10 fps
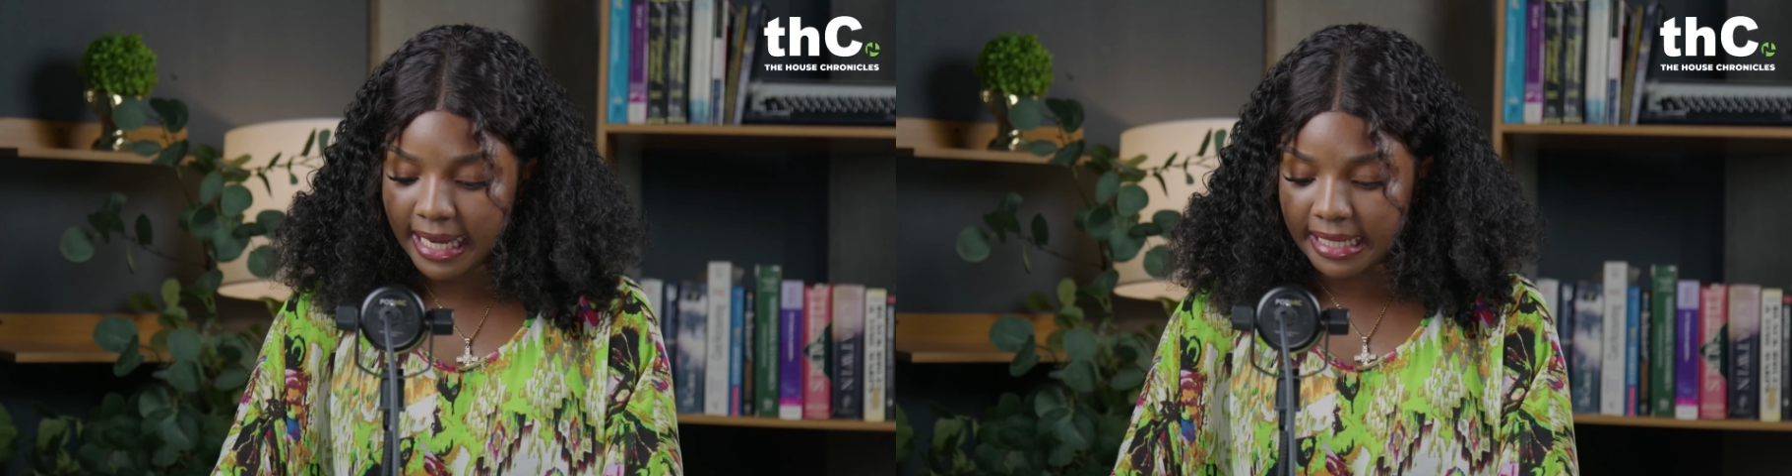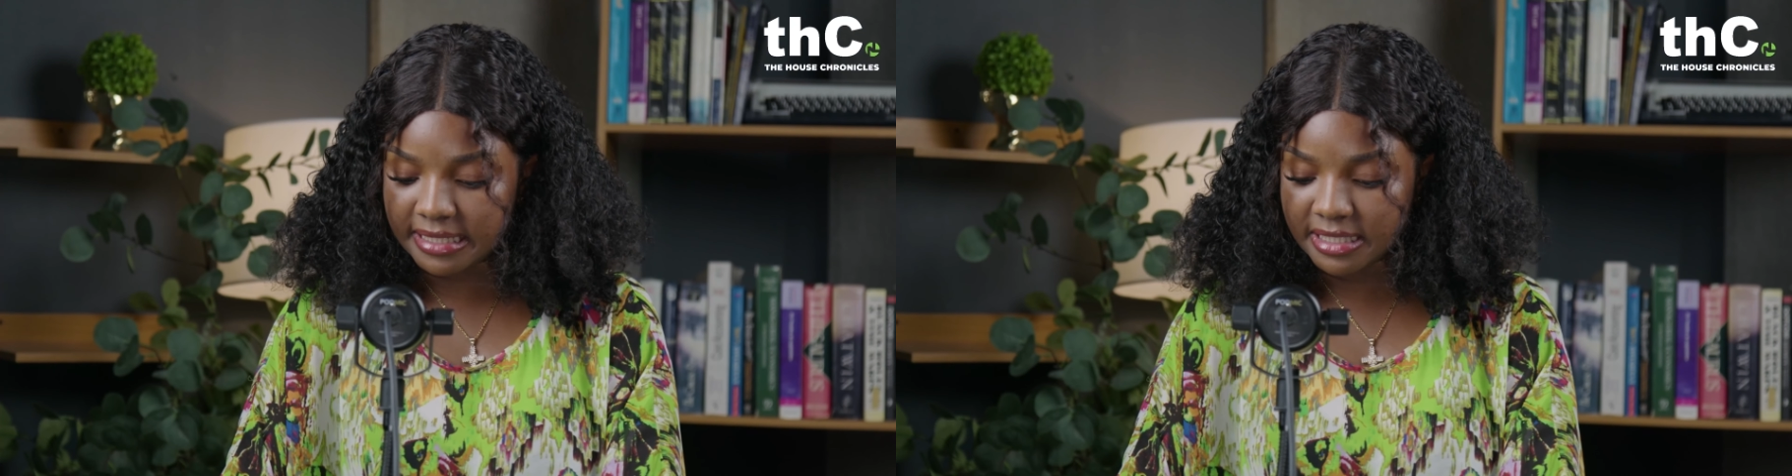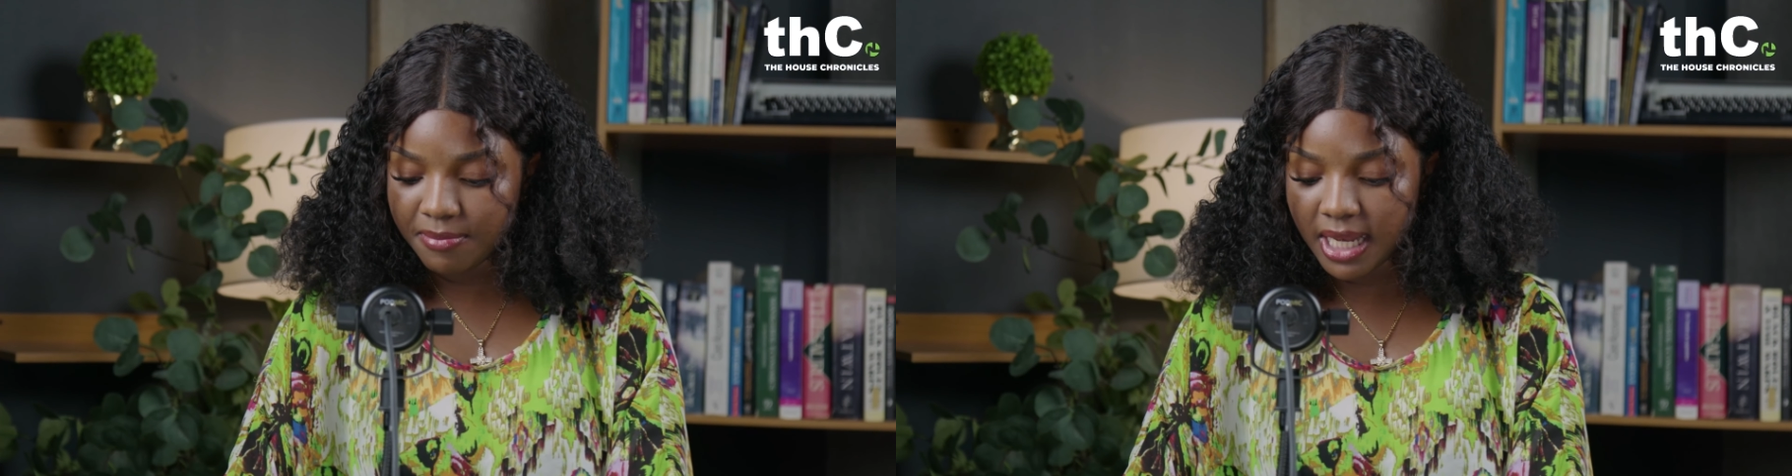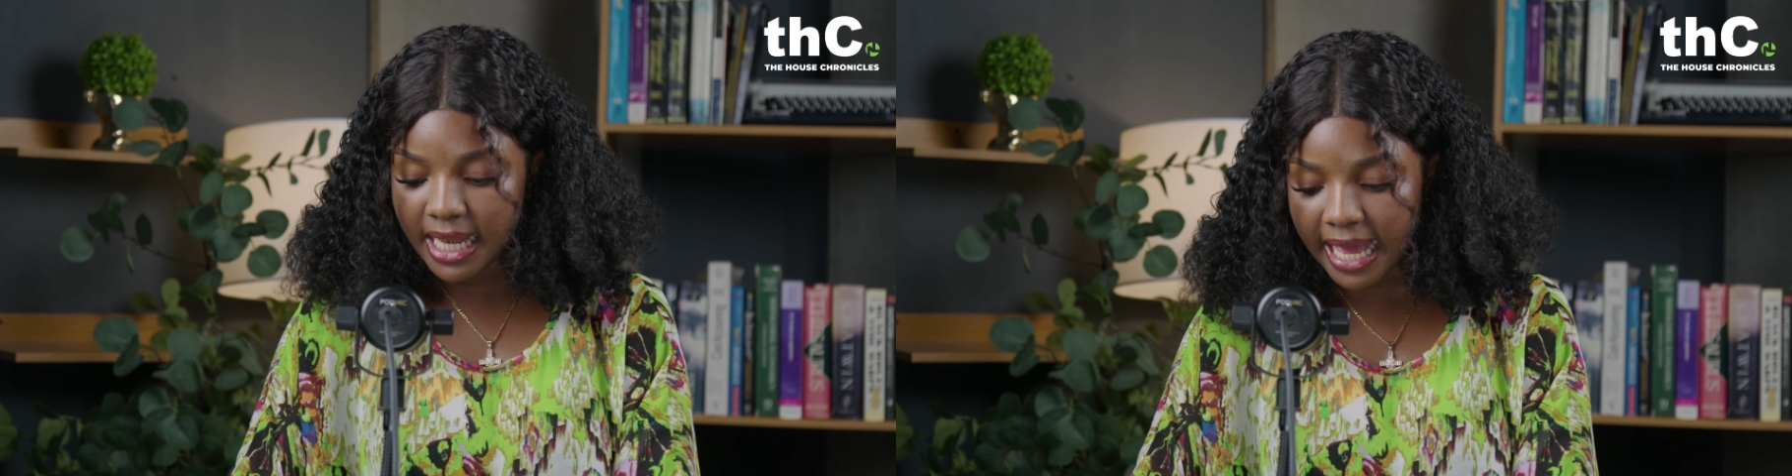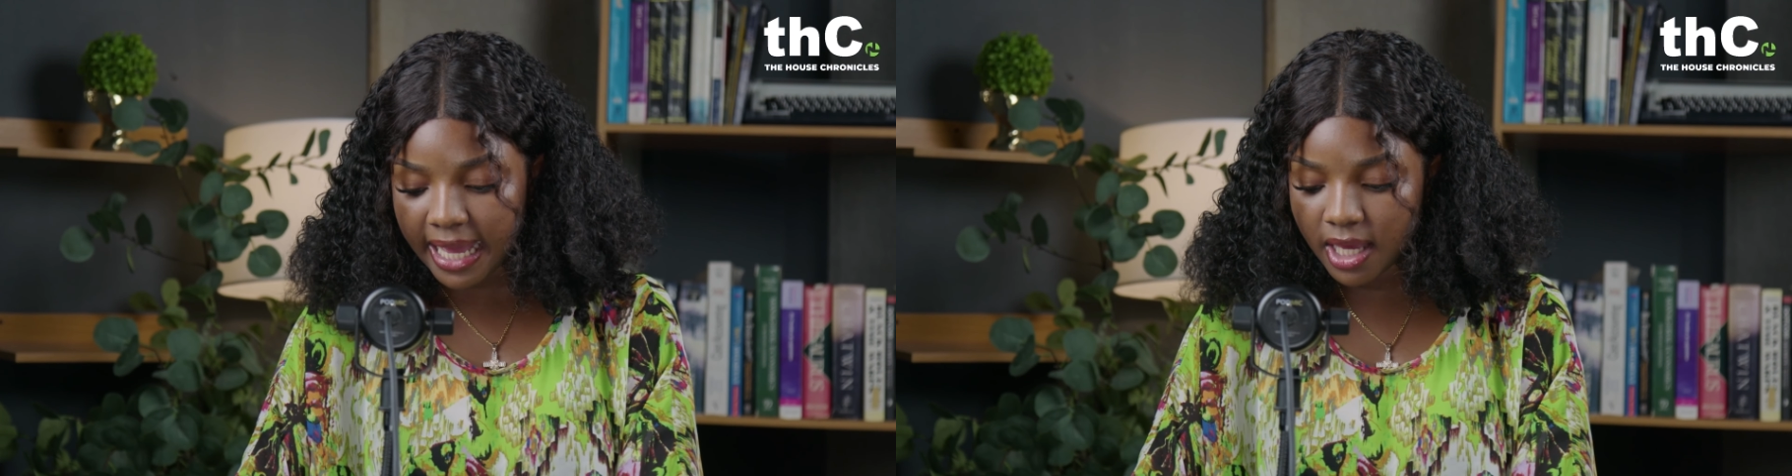
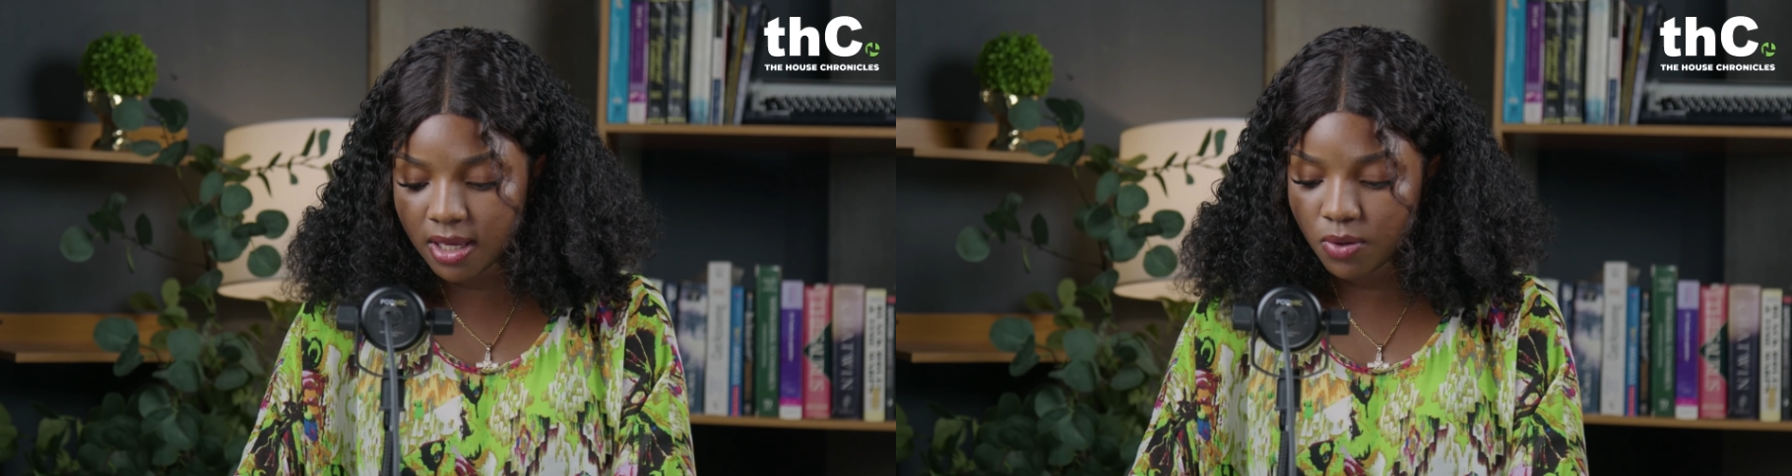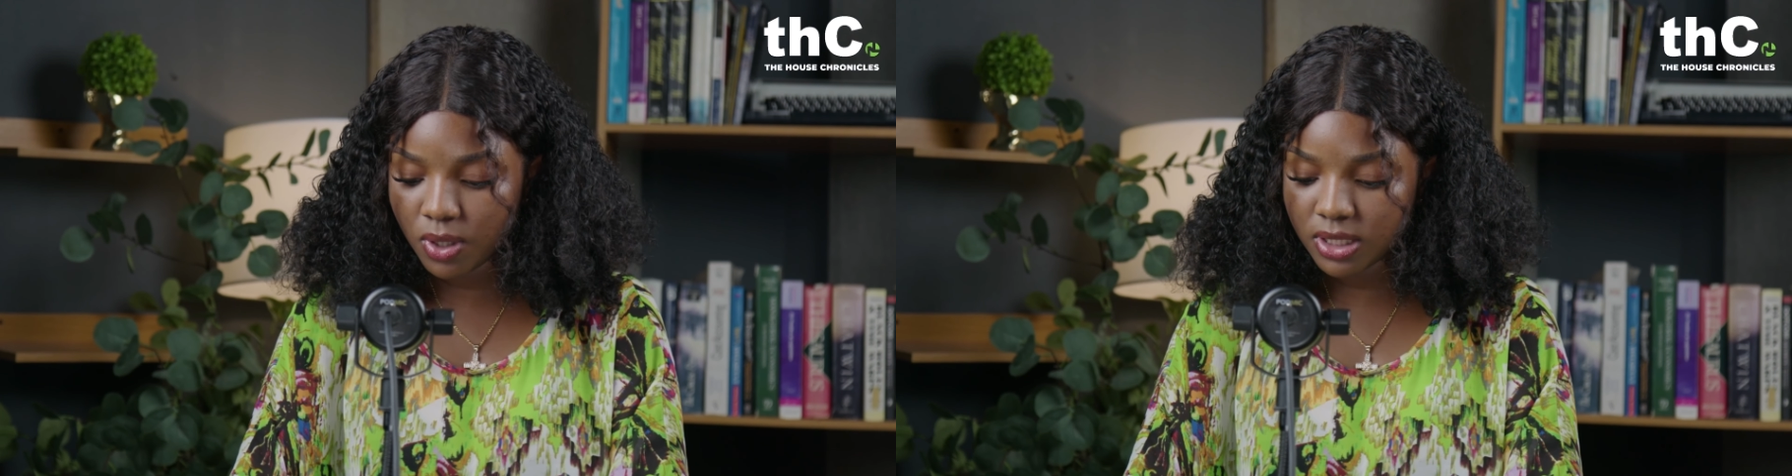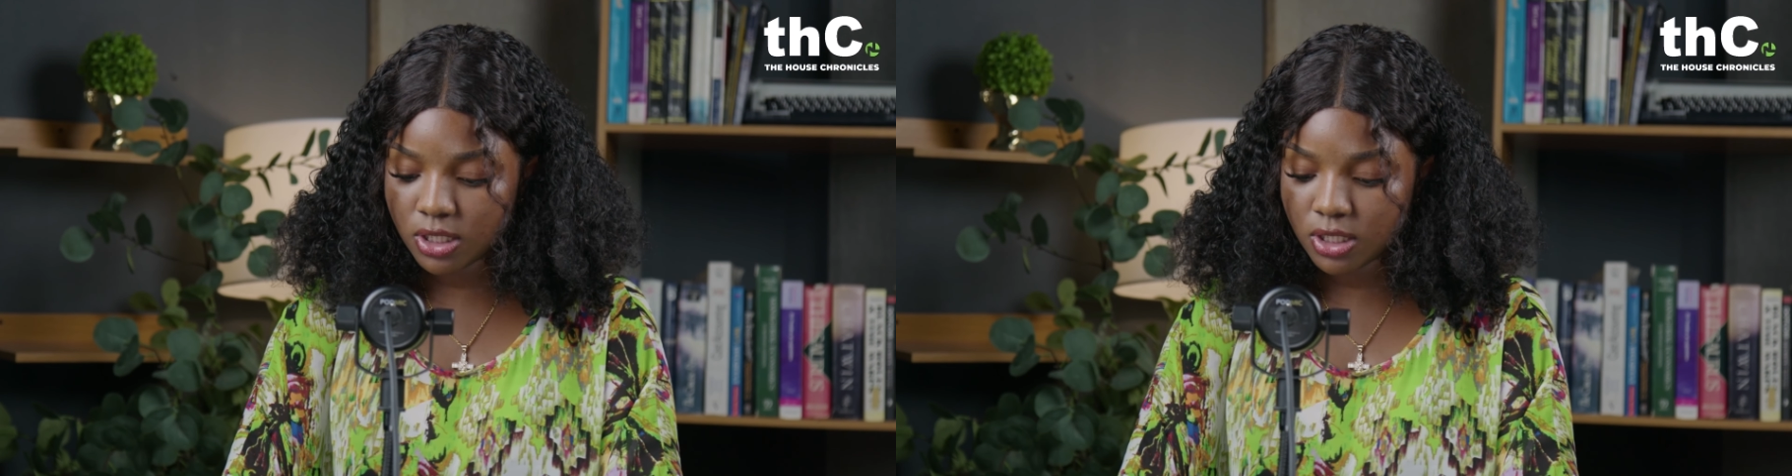Timileyi was a